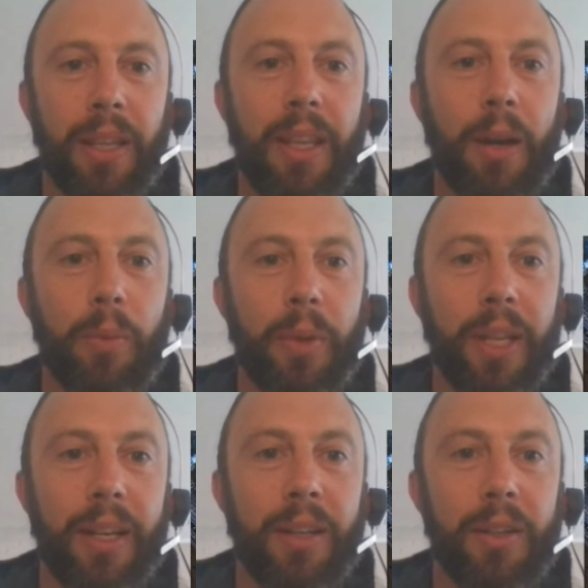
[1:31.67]
that will
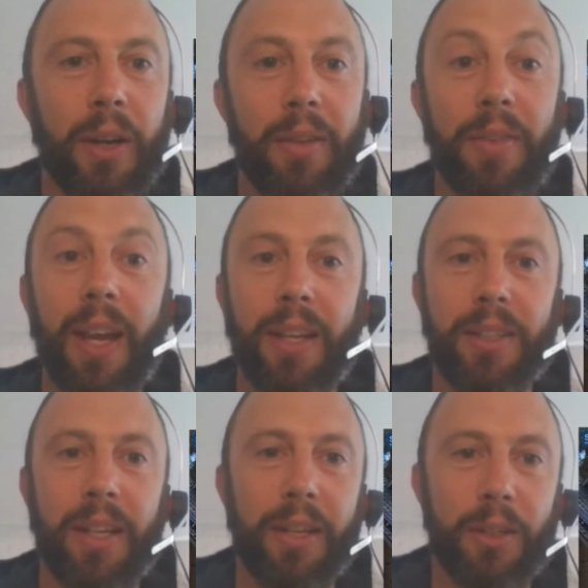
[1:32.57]
then kind of
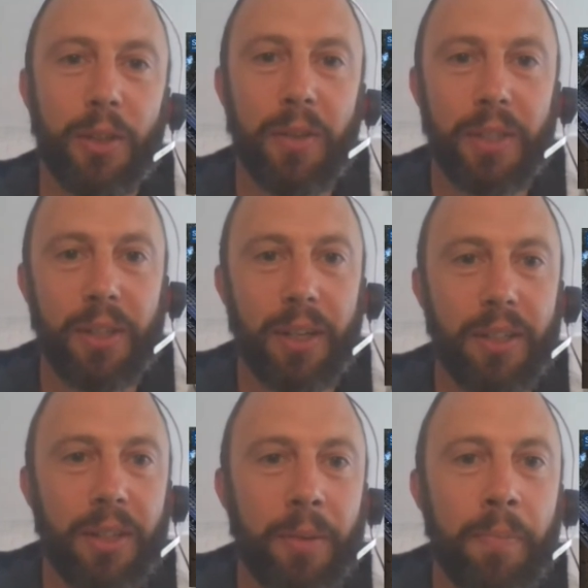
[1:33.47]
cancel out your service charge.